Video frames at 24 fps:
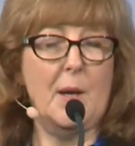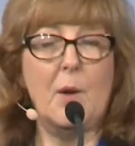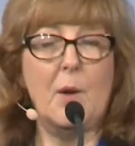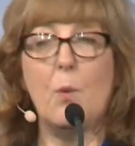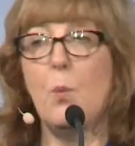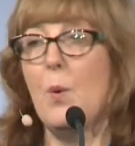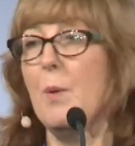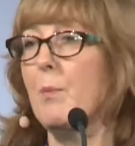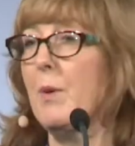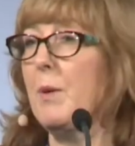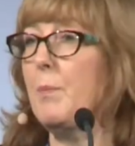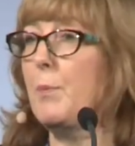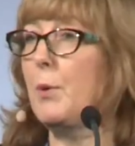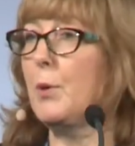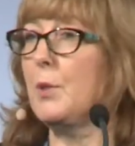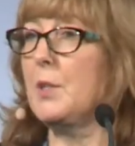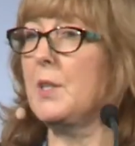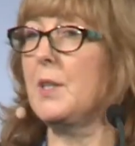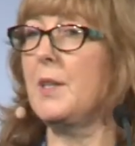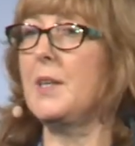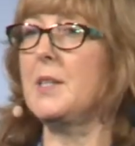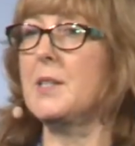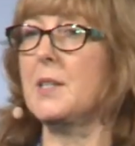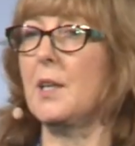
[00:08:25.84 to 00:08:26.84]
When we
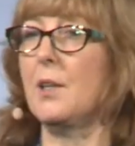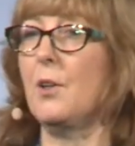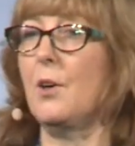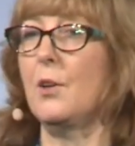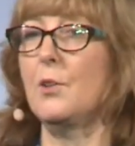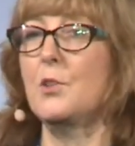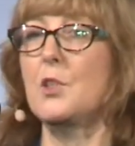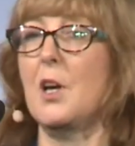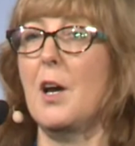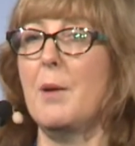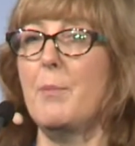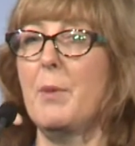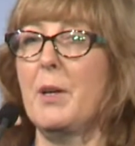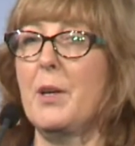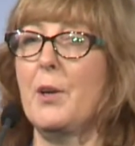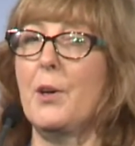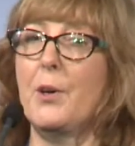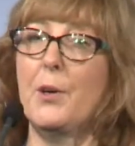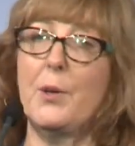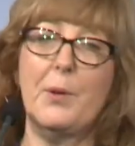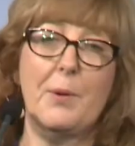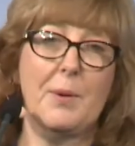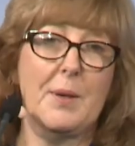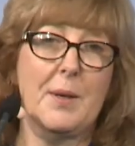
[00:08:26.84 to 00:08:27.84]
booked this a long time
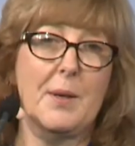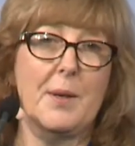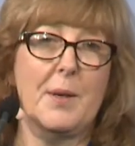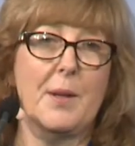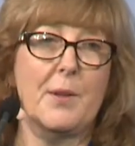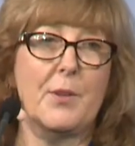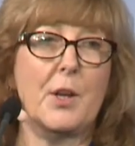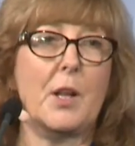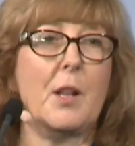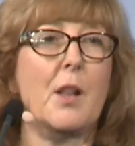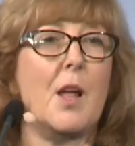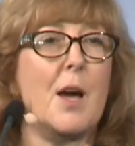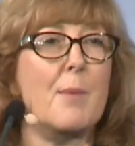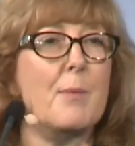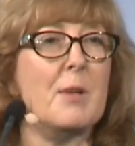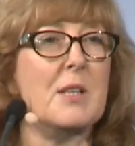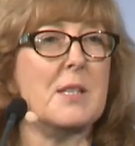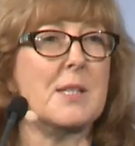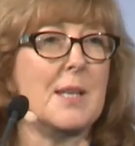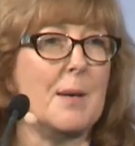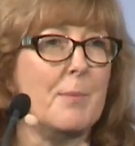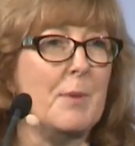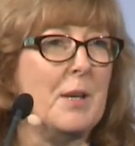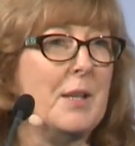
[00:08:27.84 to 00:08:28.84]
ago, the climate
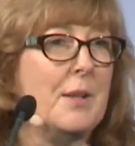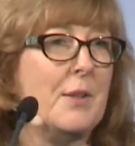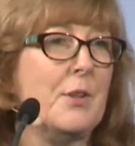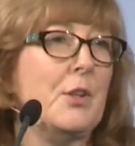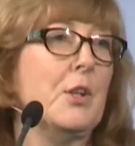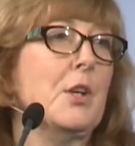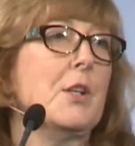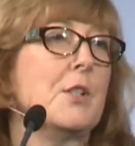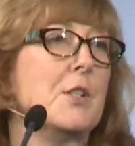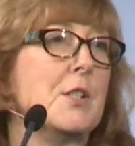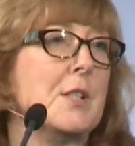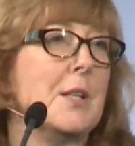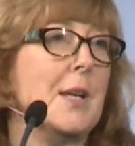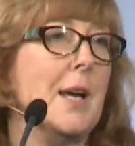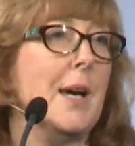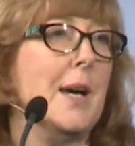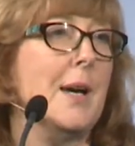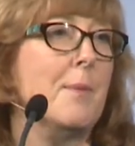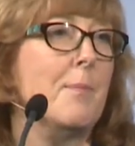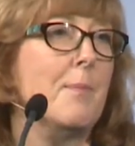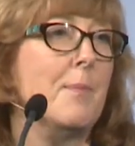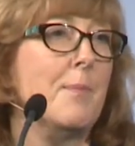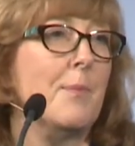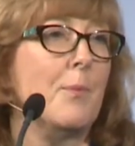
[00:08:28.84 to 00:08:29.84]
summit that
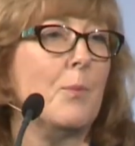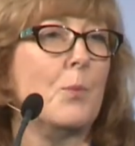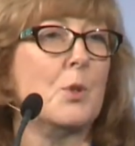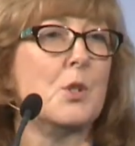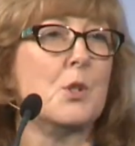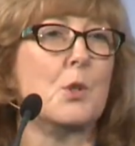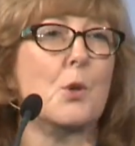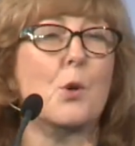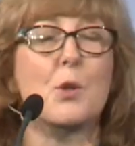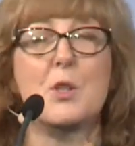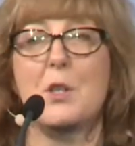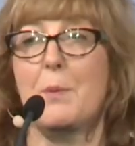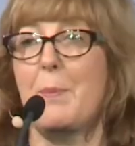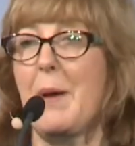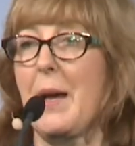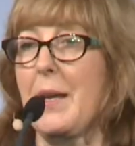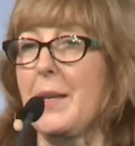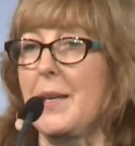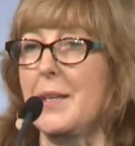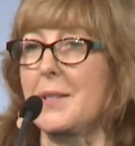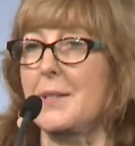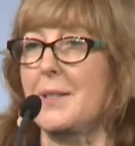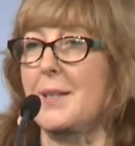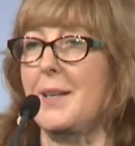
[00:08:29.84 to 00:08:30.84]
was talked
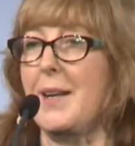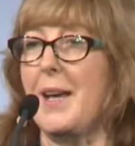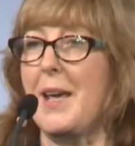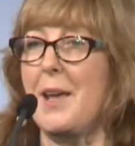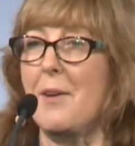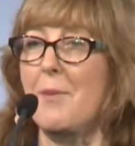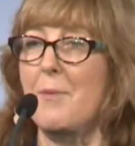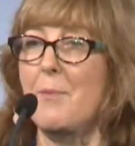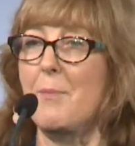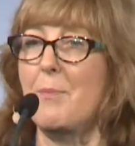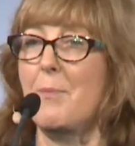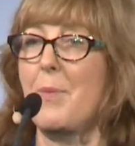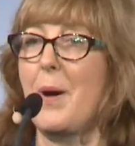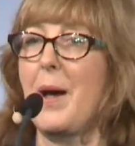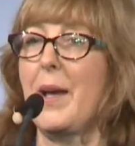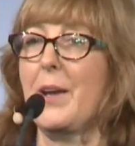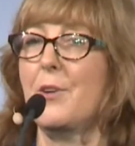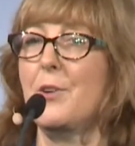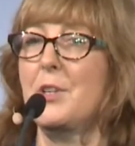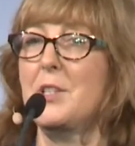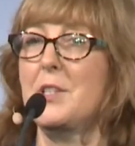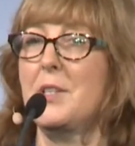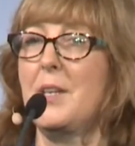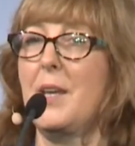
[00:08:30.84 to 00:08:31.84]
about yesterday by
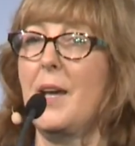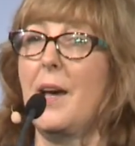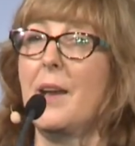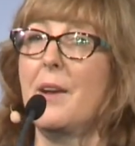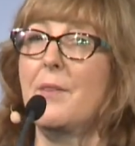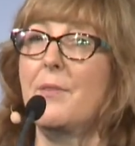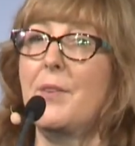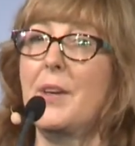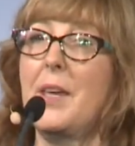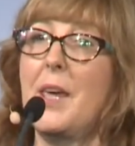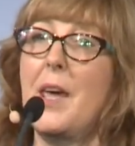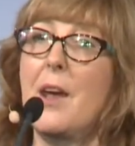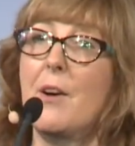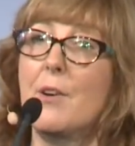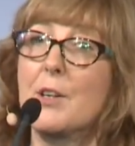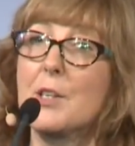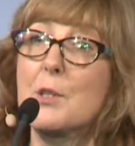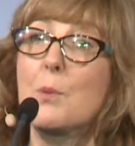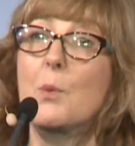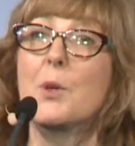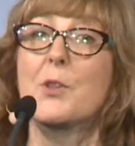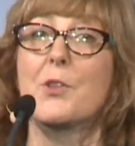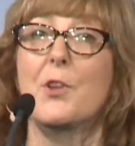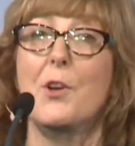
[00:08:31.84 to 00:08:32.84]
Christiana
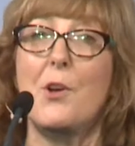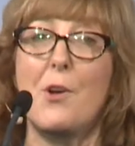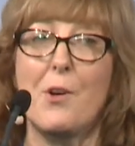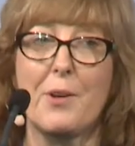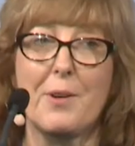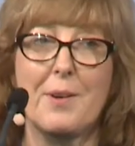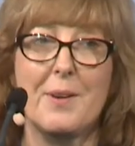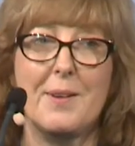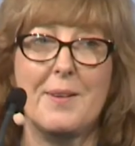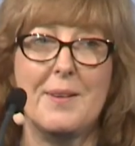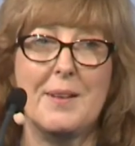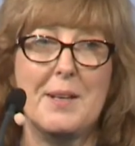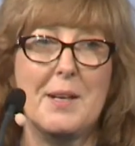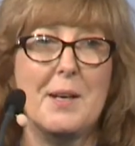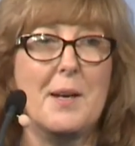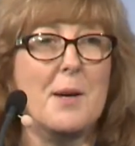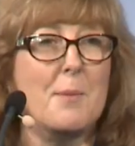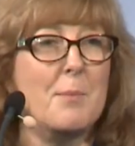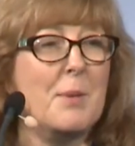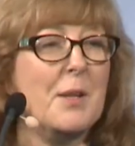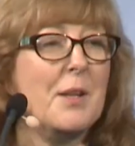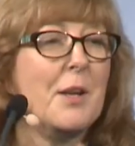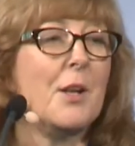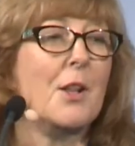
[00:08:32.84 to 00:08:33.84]
Figueres wasn't on.
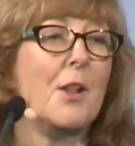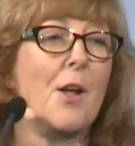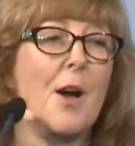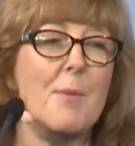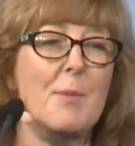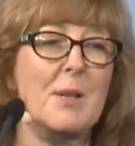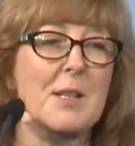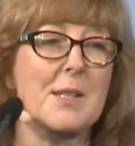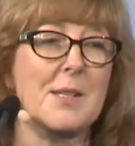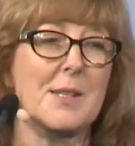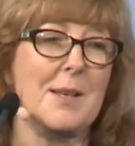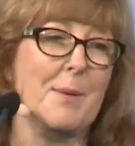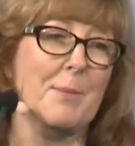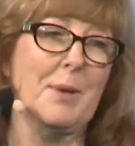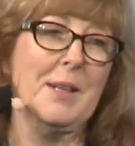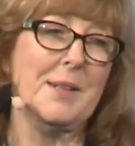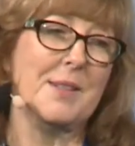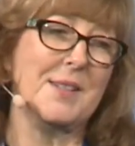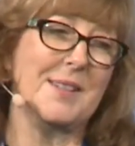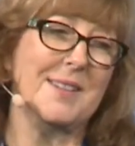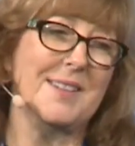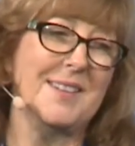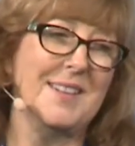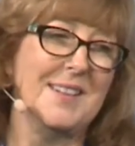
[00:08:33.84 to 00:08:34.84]
But the climate
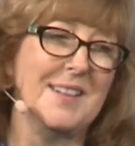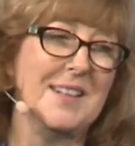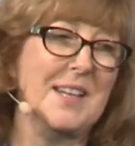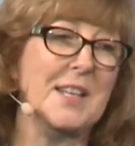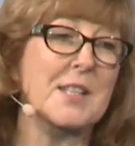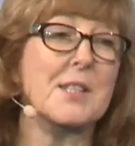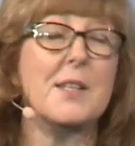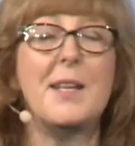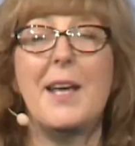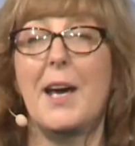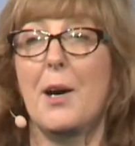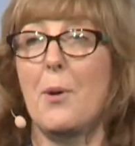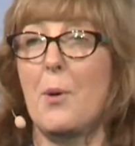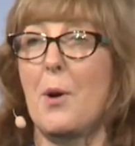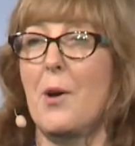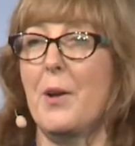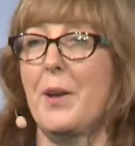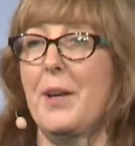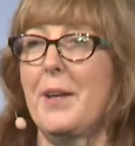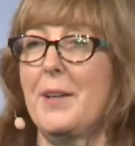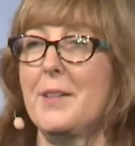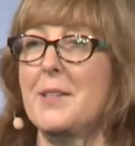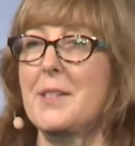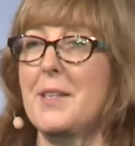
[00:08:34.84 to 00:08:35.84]
summit is now
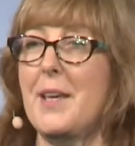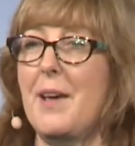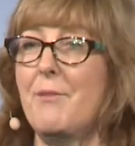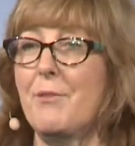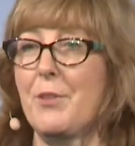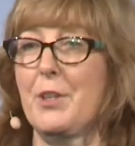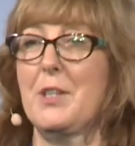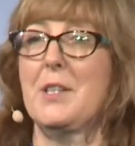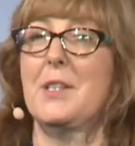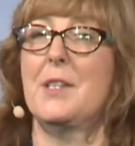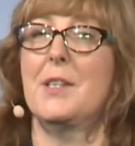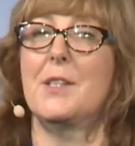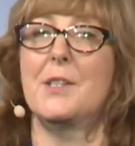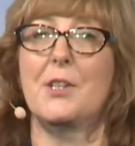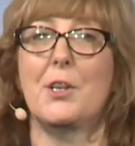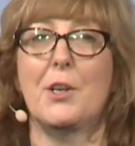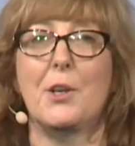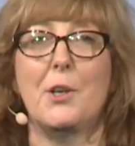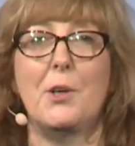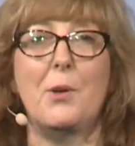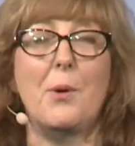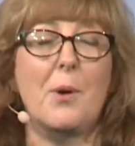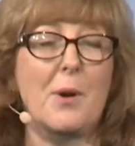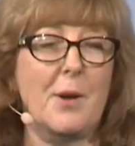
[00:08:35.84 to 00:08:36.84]
on in San
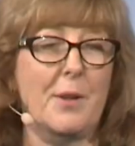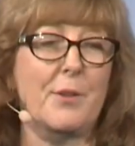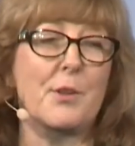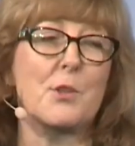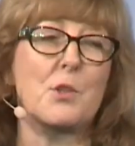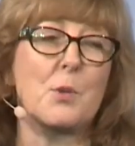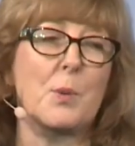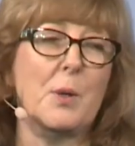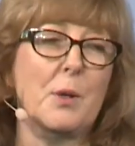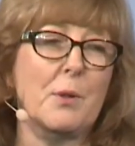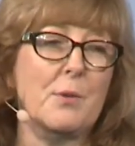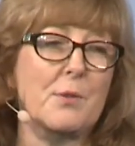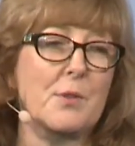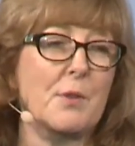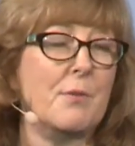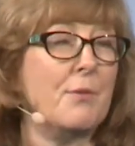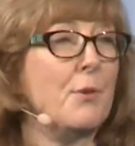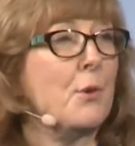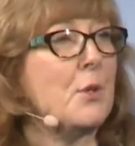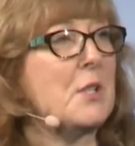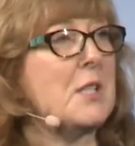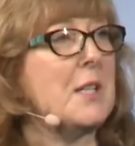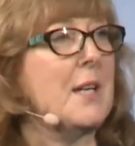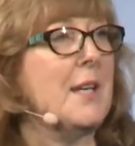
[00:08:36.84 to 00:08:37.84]
Francisco on the 12th to
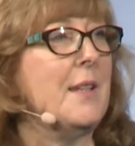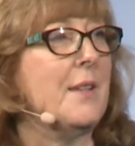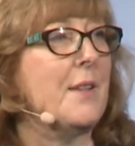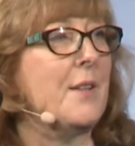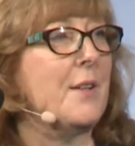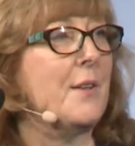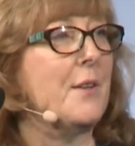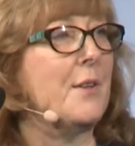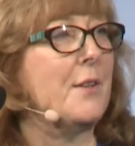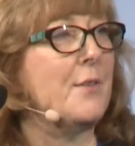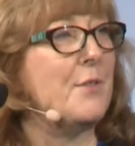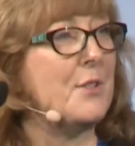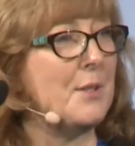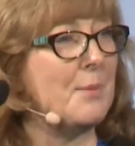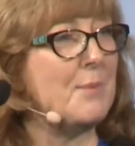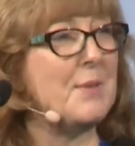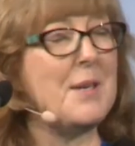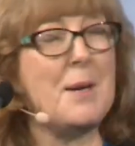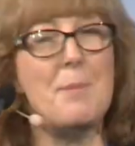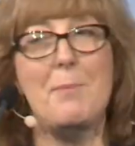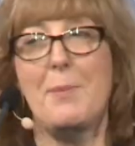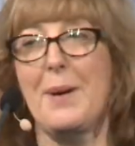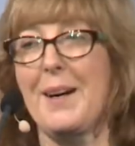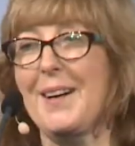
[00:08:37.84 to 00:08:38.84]
14th of
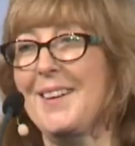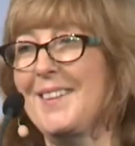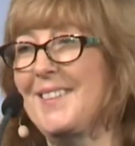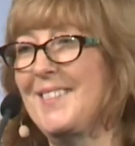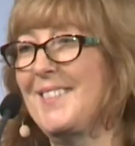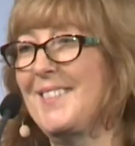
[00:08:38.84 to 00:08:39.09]
September.